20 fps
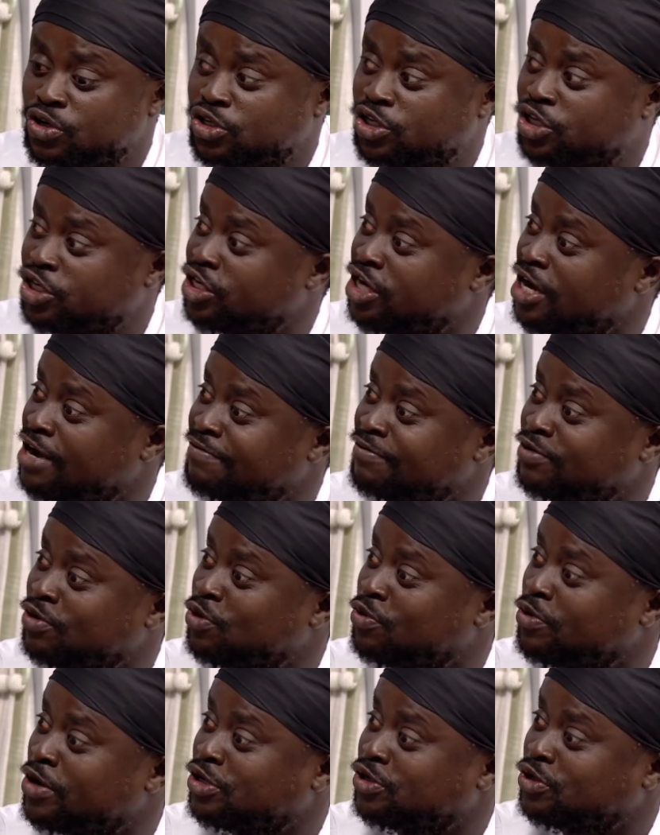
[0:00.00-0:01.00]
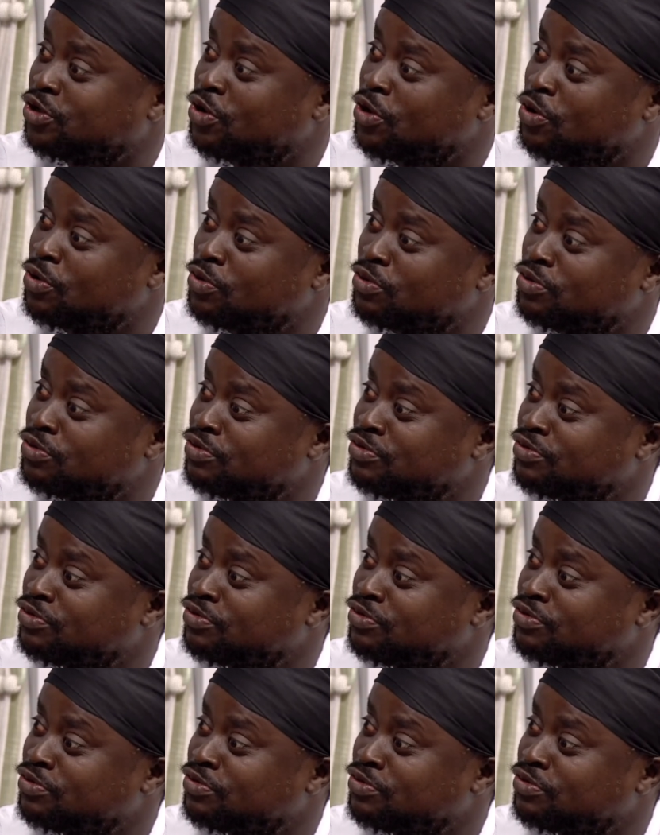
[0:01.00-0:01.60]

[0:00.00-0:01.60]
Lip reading: didn't have nowhere to go,